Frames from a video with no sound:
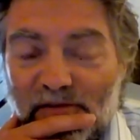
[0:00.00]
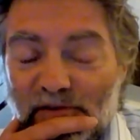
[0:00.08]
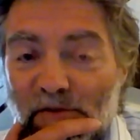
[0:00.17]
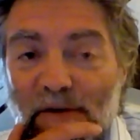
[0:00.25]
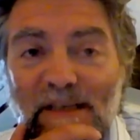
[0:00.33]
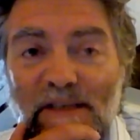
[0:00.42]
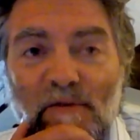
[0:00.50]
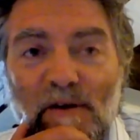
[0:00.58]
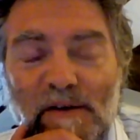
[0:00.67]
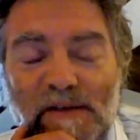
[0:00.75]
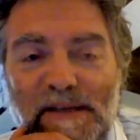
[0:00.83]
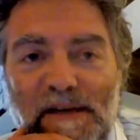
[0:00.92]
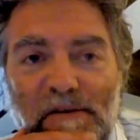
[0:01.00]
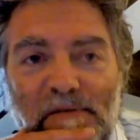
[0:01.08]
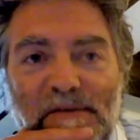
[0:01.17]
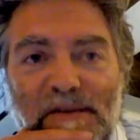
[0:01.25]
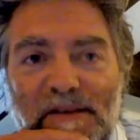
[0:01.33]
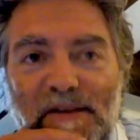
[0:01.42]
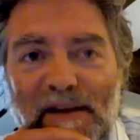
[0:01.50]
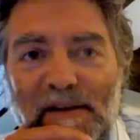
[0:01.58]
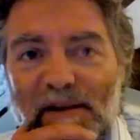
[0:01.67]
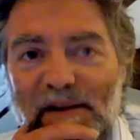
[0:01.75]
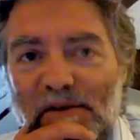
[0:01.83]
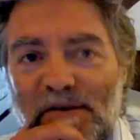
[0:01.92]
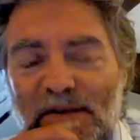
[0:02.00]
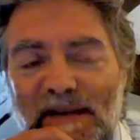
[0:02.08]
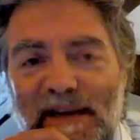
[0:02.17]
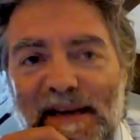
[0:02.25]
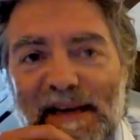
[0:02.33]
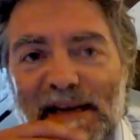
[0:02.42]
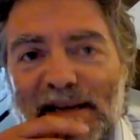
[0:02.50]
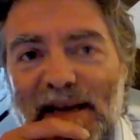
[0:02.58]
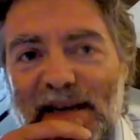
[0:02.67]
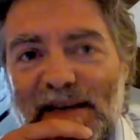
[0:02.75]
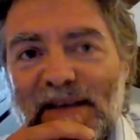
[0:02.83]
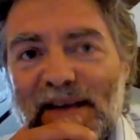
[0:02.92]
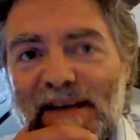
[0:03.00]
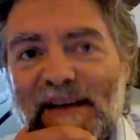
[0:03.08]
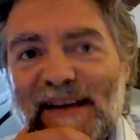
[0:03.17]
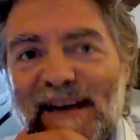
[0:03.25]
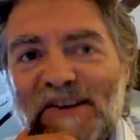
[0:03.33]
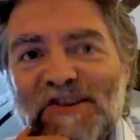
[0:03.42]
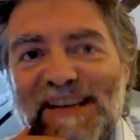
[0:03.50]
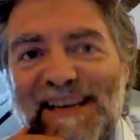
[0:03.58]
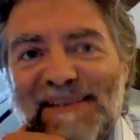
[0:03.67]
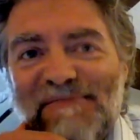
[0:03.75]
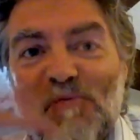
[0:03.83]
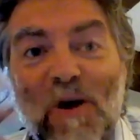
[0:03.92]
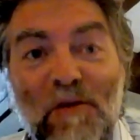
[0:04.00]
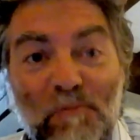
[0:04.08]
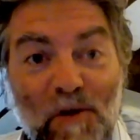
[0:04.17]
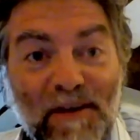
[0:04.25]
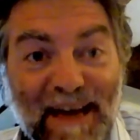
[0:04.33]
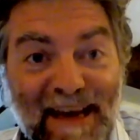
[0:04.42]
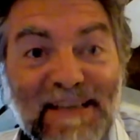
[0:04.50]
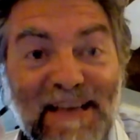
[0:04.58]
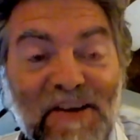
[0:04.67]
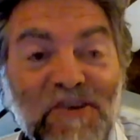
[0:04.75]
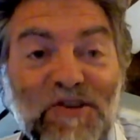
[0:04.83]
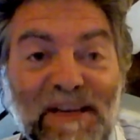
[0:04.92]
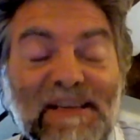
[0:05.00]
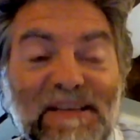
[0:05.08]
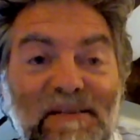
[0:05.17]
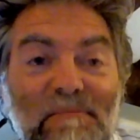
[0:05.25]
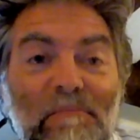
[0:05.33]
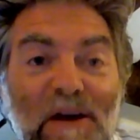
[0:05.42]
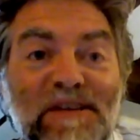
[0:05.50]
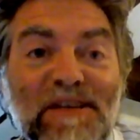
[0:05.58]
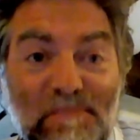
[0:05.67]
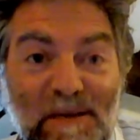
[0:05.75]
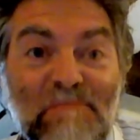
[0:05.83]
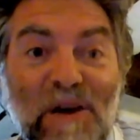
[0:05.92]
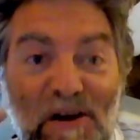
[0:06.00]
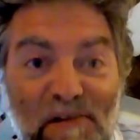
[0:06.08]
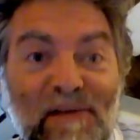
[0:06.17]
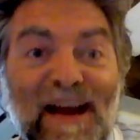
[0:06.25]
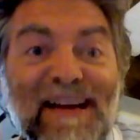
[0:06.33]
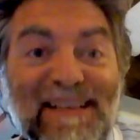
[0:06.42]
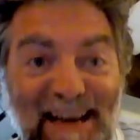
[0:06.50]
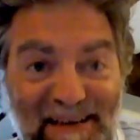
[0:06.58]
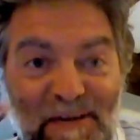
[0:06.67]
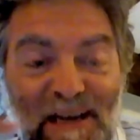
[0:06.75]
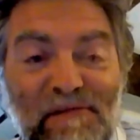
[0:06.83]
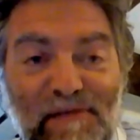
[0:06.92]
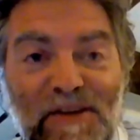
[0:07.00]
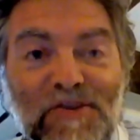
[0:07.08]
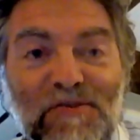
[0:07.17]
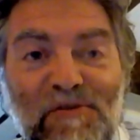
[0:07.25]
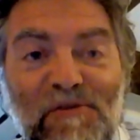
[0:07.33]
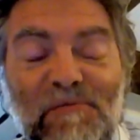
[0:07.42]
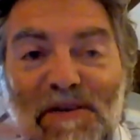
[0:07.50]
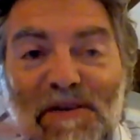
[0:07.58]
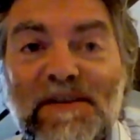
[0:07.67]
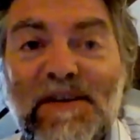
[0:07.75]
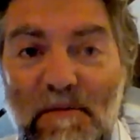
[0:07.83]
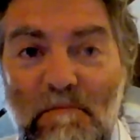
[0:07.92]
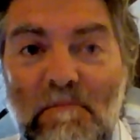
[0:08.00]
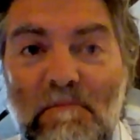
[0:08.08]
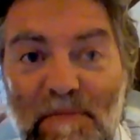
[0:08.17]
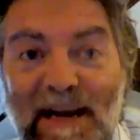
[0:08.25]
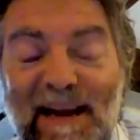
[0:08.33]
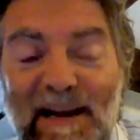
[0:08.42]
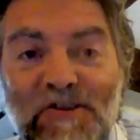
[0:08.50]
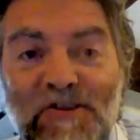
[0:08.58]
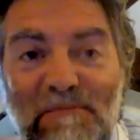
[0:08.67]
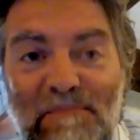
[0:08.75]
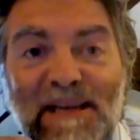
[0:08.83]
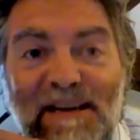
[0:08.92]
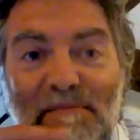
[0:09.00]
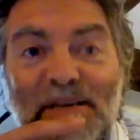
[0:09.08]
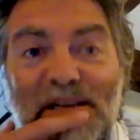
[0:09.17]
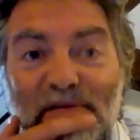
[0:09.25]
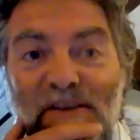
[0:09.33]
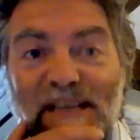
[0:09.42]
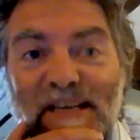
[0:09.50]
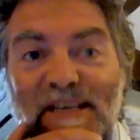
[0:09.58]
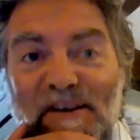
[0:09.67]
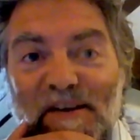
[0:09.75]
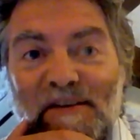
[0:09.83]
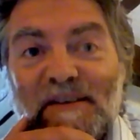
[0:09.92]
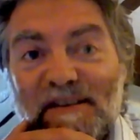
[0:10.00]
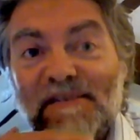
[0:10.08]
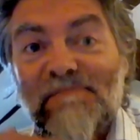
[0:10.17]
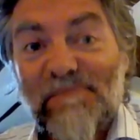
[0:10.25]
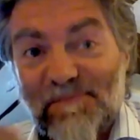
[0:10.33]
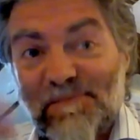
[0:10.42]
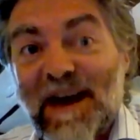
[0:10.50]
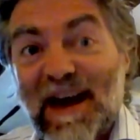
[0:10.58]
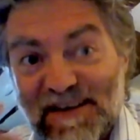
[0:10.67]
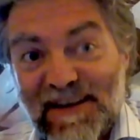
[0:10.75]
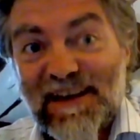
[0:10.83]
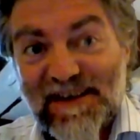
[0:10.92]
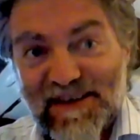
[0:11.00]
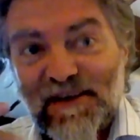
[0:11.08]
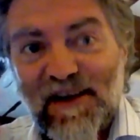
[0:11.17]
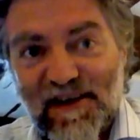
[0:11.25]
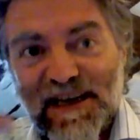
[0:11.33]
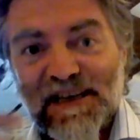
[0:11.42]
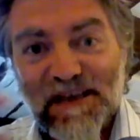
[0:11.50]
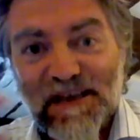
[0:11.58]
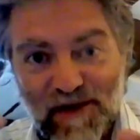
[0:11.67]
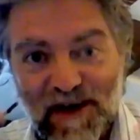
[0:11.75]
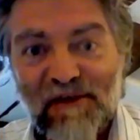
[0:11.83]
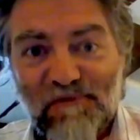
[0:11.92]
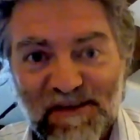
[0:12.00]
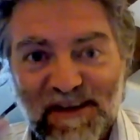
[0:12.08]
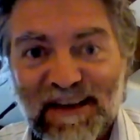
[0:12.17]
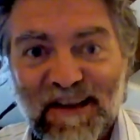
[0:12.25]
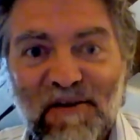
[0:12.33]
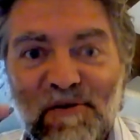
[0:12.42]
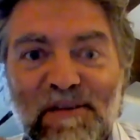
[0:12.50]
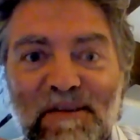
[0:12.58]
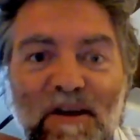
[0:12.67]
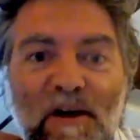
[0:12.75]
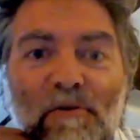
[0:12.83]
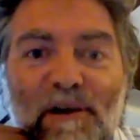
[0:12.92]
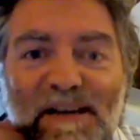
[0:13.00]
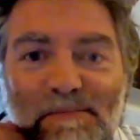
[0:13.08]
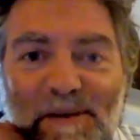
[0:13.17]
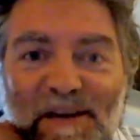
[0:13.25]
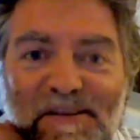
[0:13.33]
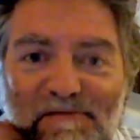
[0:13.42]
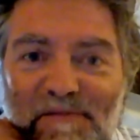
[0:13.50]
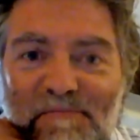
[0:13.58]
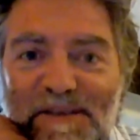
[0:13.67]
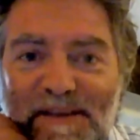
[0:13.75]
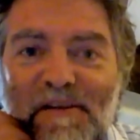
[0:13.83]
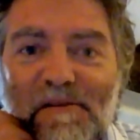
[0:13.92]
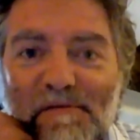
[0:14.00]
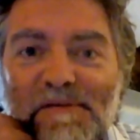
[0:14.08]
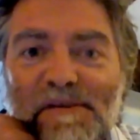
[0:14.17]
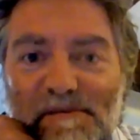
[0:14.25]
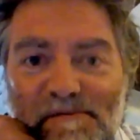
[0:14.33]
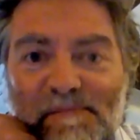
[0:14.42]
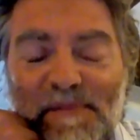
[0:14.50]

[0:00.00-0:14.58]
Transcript: through into ourselves, like you're saying, it can actually what is actually supposed to be perfect and beneficial to some may actually be a bit of a dissonance, as they're still identifying with the lower aspects of themselves.